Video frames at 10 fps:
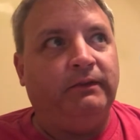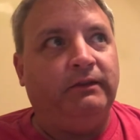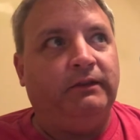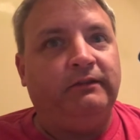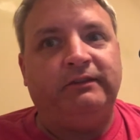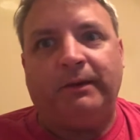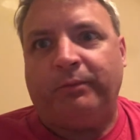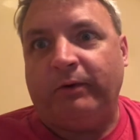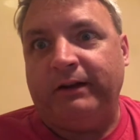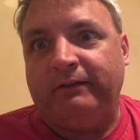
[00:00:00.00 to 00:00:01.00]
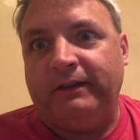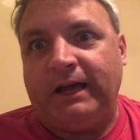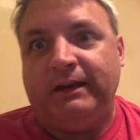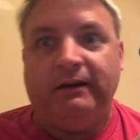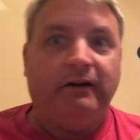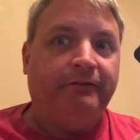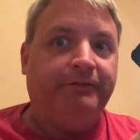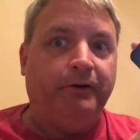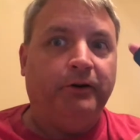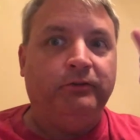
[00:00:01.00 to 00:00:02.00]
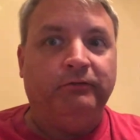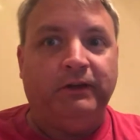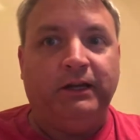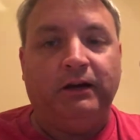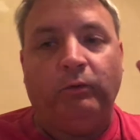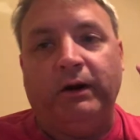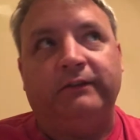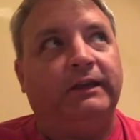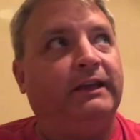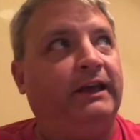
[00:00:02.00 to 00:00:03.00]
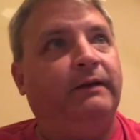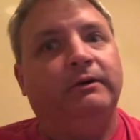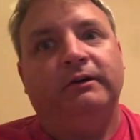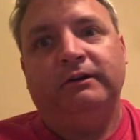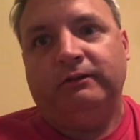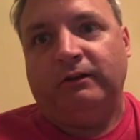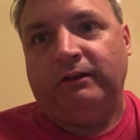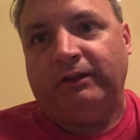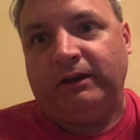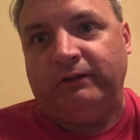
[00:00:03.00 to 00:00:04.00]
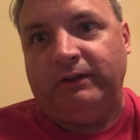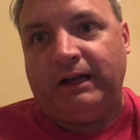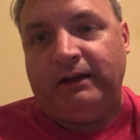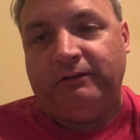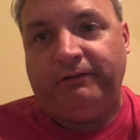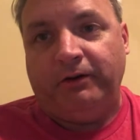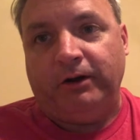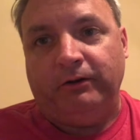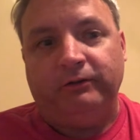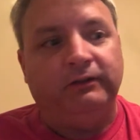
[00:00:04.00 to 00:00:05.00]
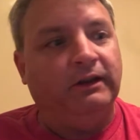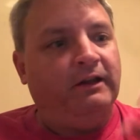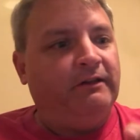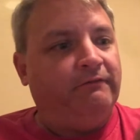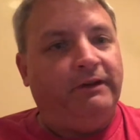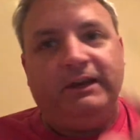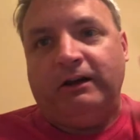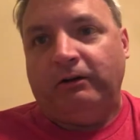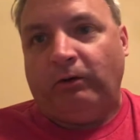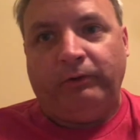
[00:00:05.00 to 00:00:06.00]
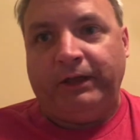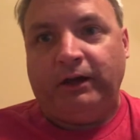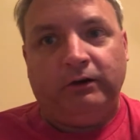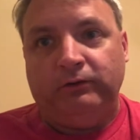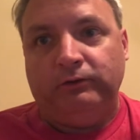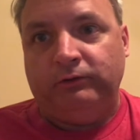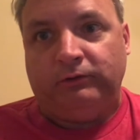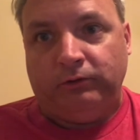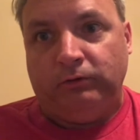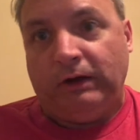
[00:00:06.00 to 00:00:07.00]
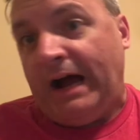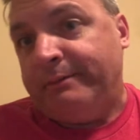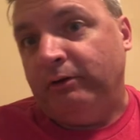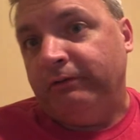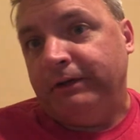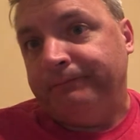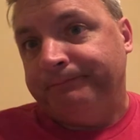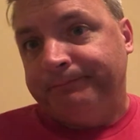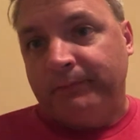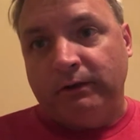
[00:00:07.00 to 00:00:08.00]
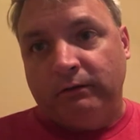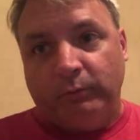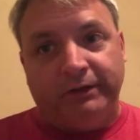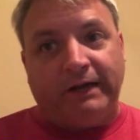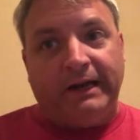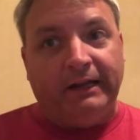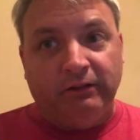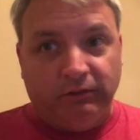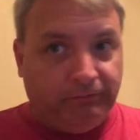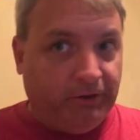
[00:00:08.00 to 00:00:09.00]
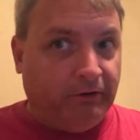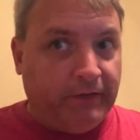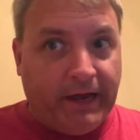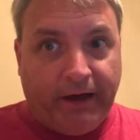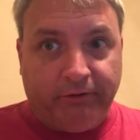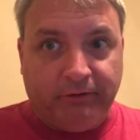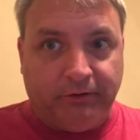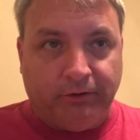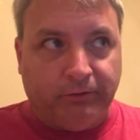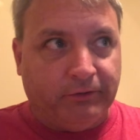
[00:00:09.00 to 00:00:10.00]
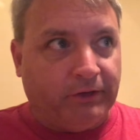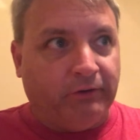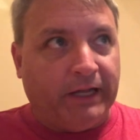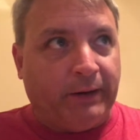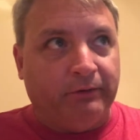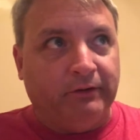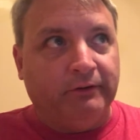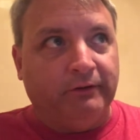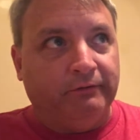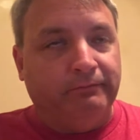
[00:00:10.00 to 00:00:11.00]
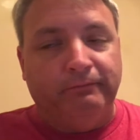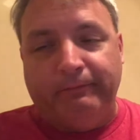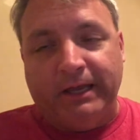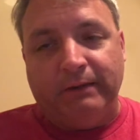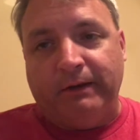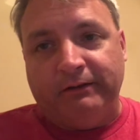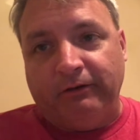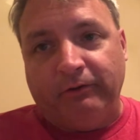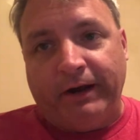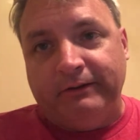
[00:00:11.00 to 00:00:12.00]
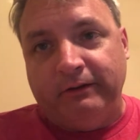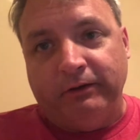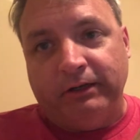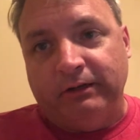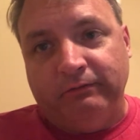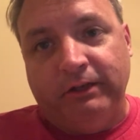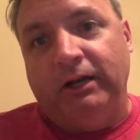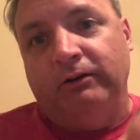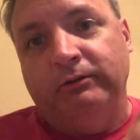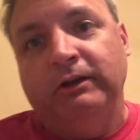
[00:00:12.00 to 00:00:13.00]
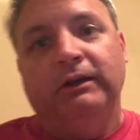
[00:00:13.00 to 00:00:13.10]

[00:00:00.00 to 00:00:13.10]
this separates the idea of photos and video, whereas a camera is going to think of it as photos. Video only goes to iMovie, which I didn't figure that out until several hours into making myself crazy looking at videos.